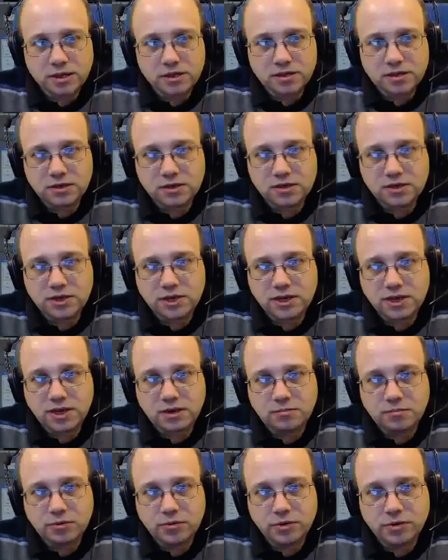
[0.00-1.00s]
So let's check our
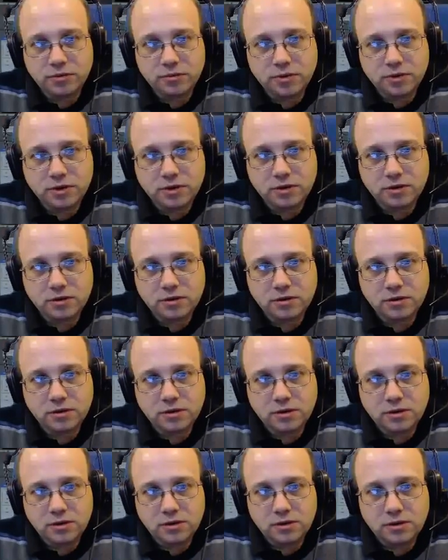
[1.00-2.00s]
point work.
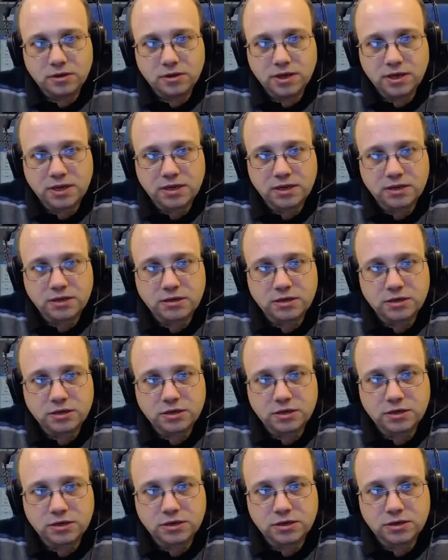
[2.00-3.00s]
That needs
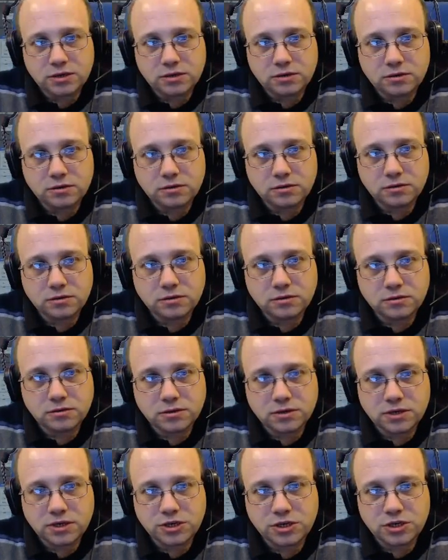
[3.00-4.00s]
changing.
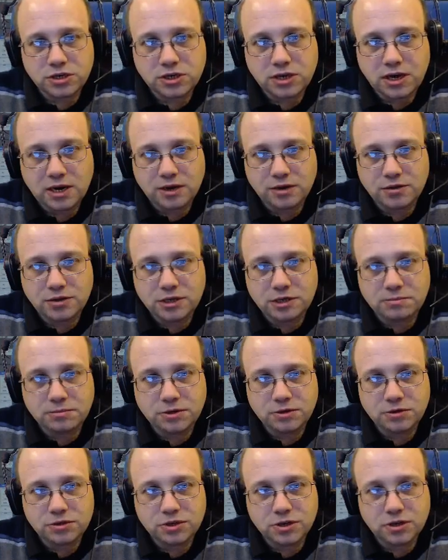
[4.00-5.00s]
So you just click on these
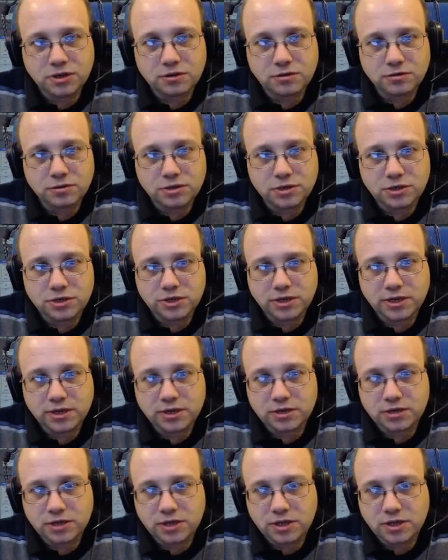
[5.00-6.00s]
blue circles to
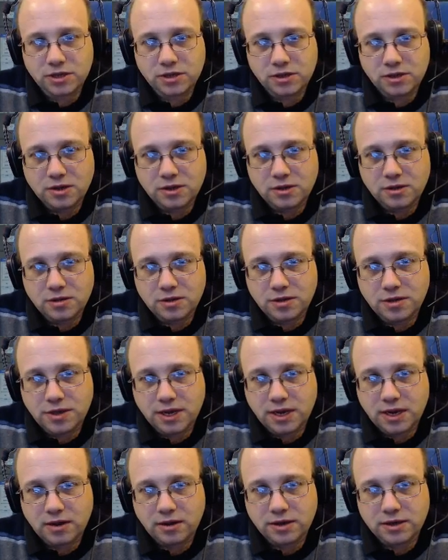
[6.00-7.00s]
change, and then the
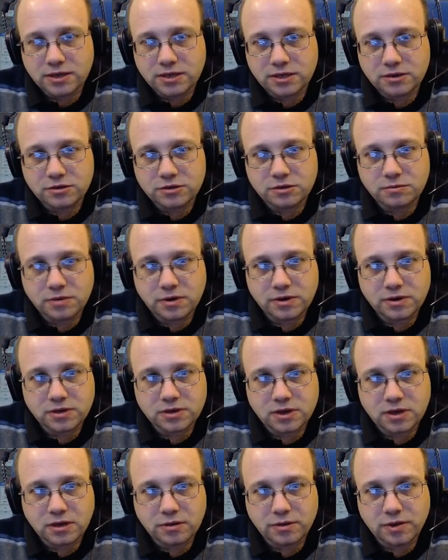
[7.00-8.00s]
thick line tells you where it's
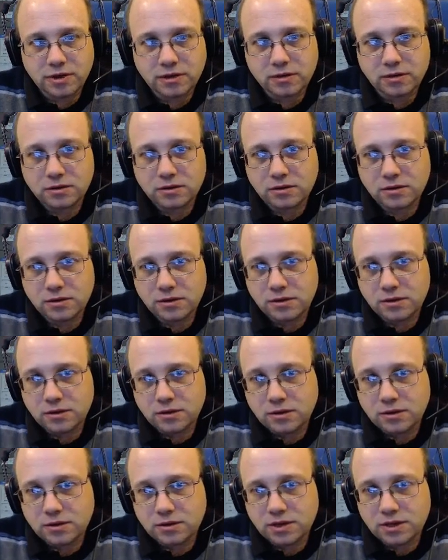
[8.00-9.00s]
going.
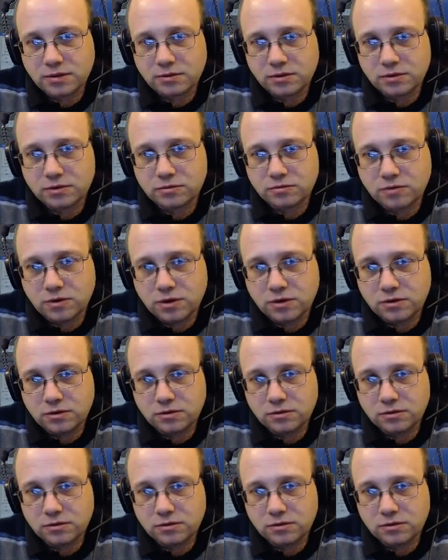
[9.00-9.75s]
That one's wrong.